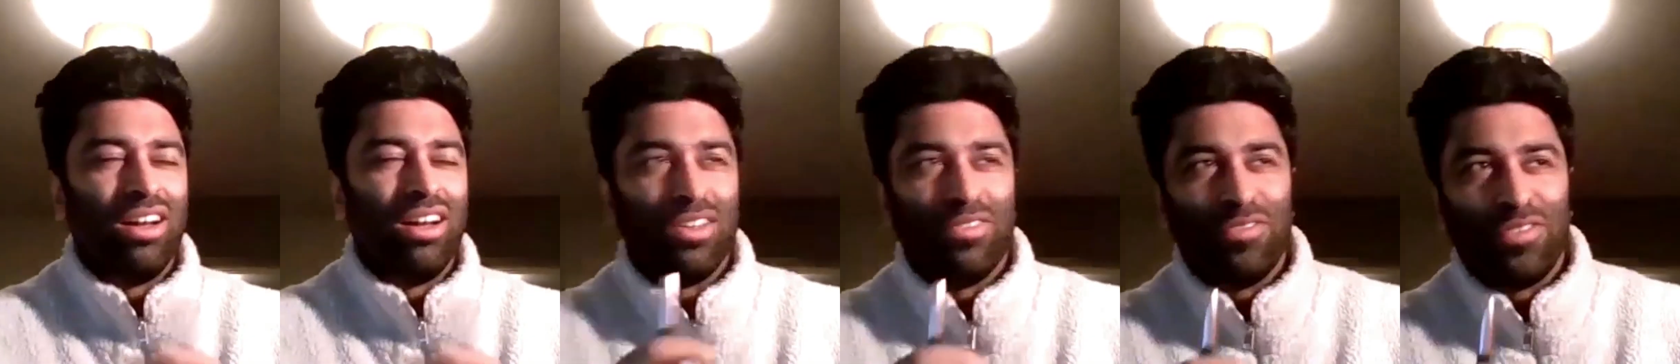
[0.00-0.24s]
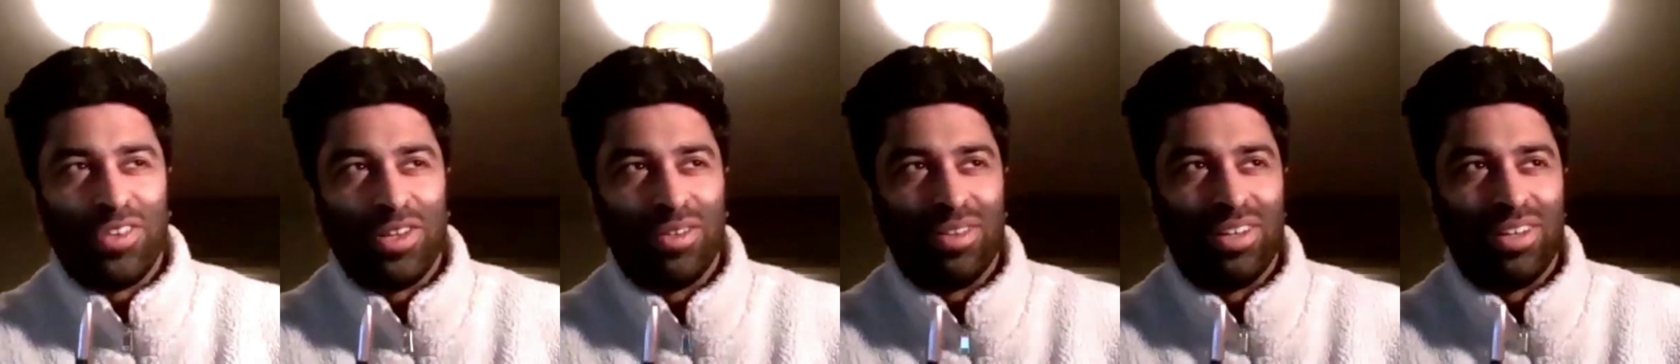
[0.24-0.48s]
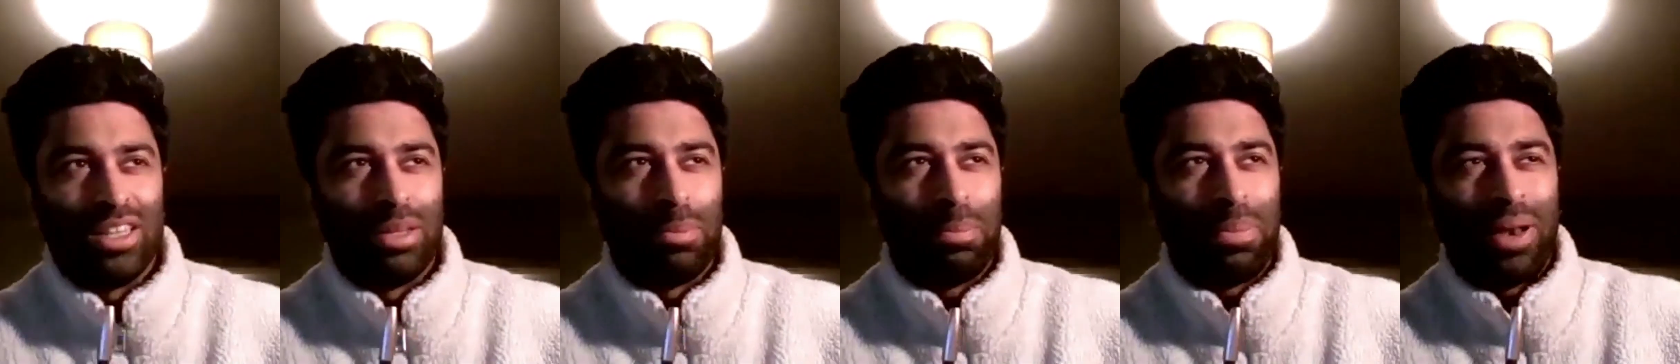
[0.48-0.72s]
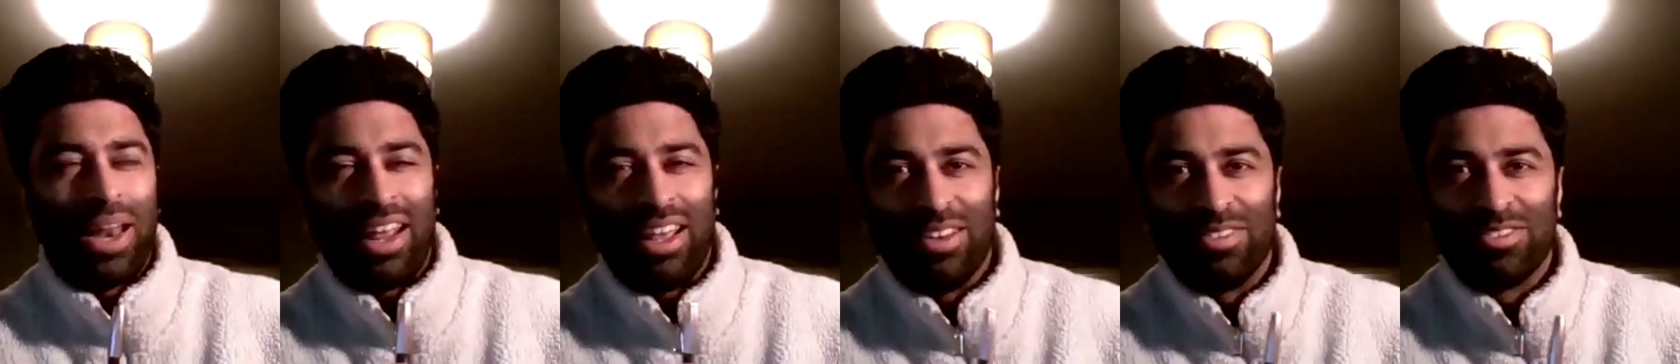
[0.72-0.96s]
kind of feel like the
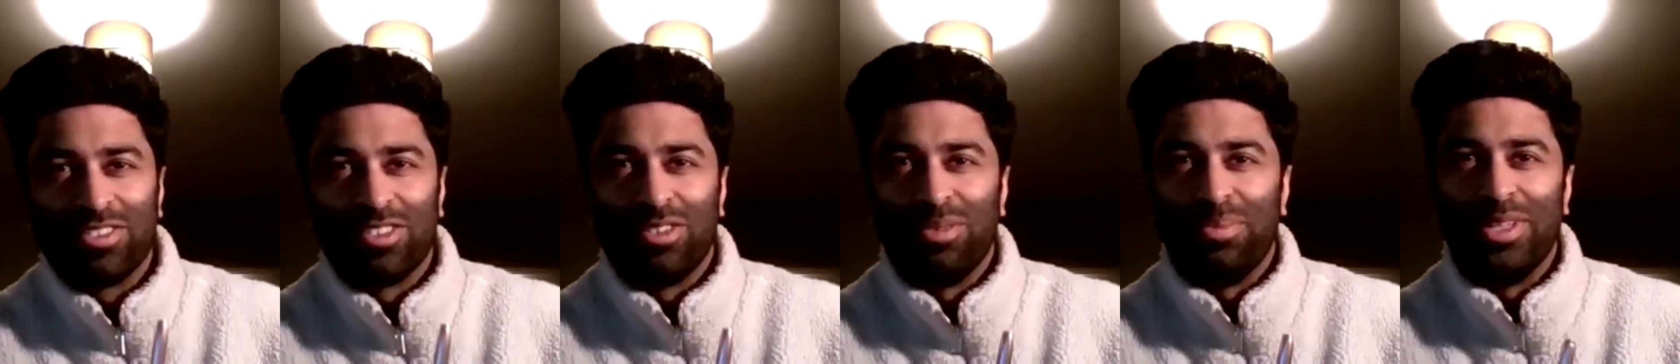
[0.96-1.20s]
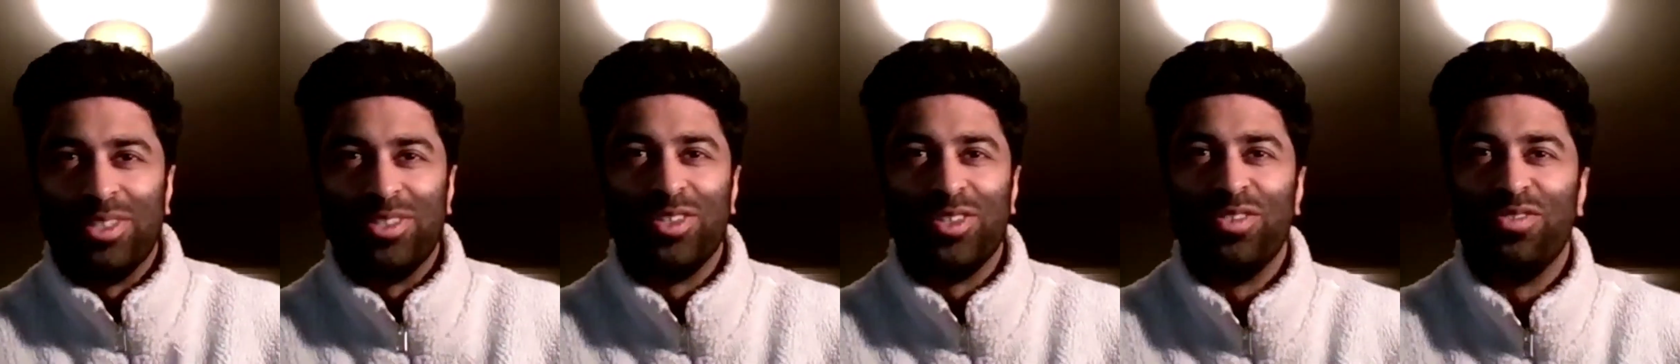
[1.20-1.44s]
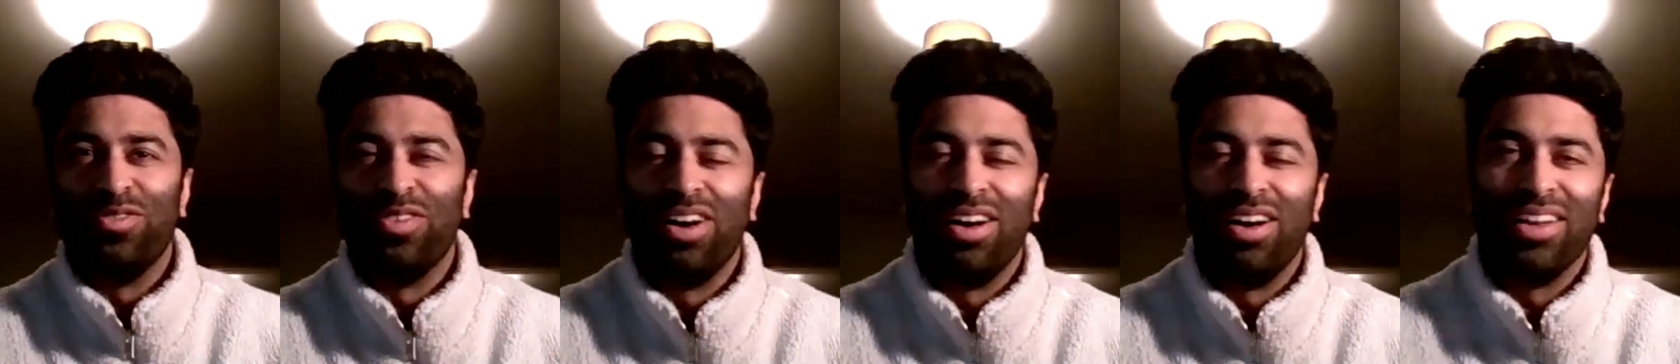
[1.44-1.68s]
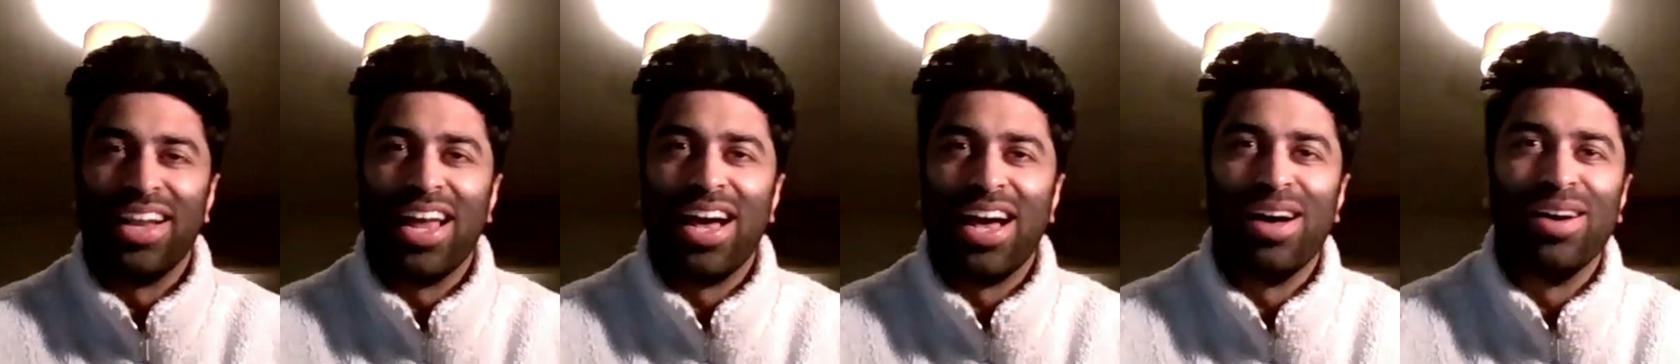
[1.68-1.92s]
playoffs are a bit too
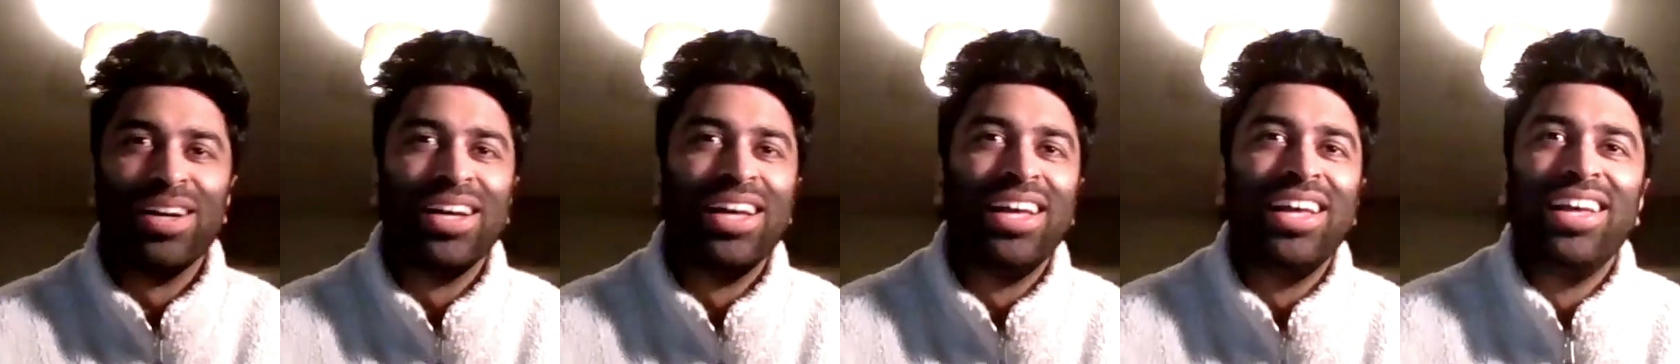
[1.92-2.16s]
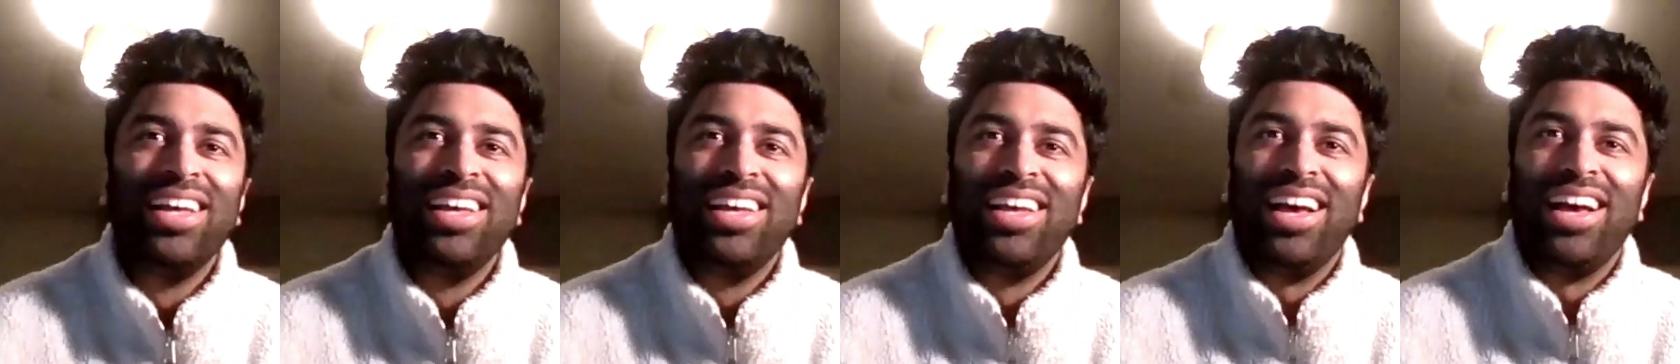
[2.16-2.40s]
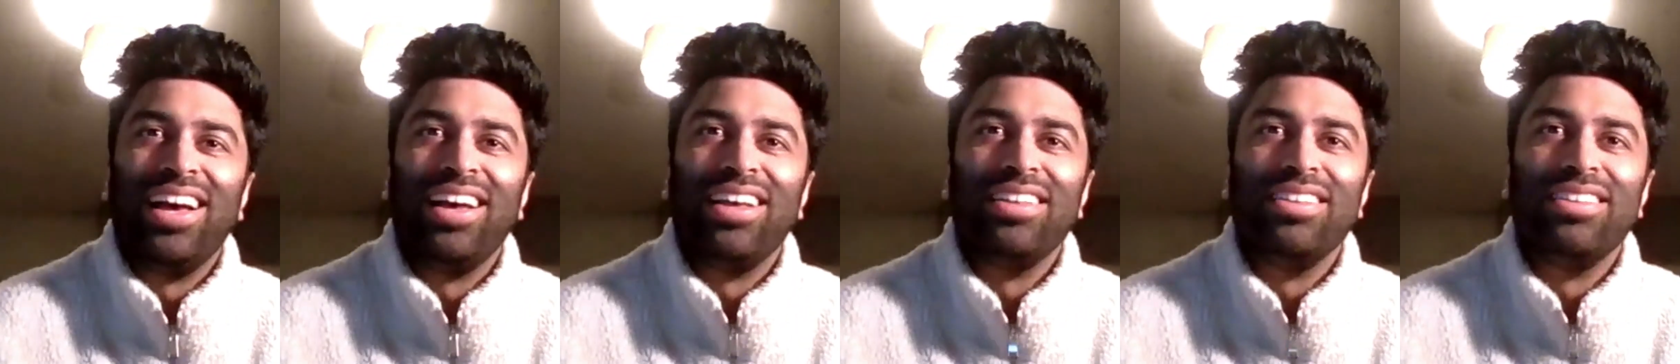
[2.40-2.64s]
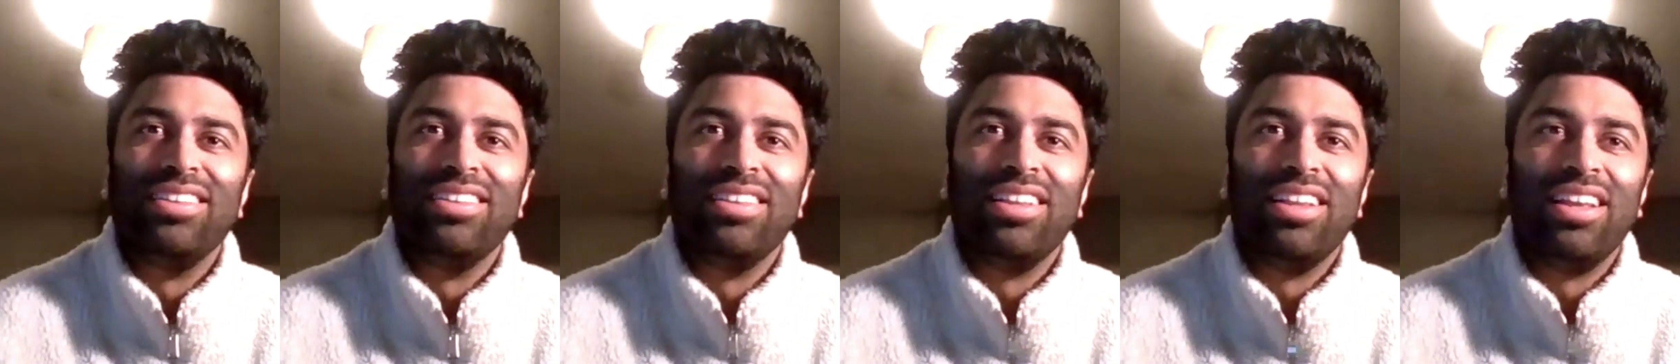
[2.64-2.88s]
far now.
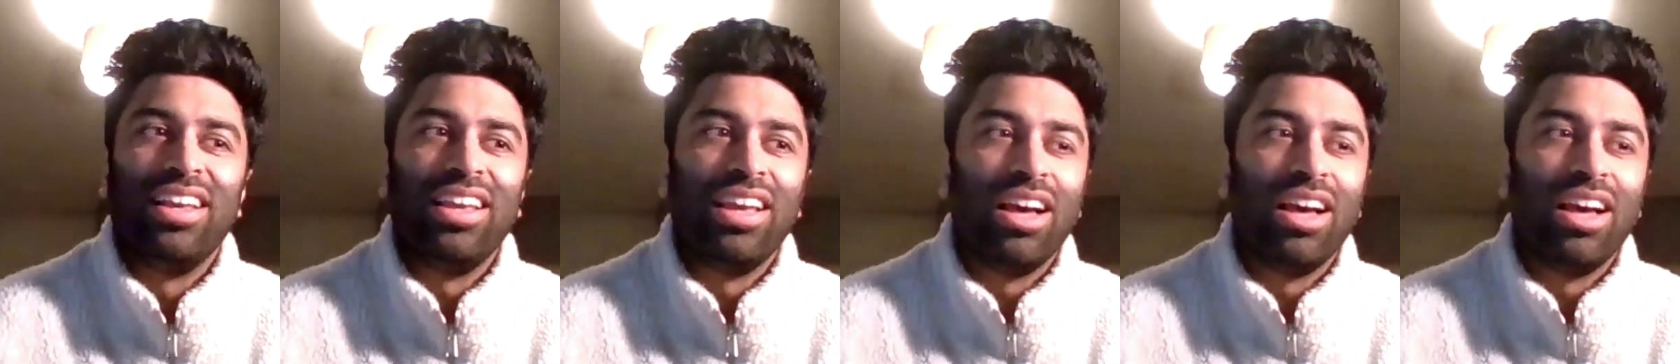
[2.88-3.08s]
And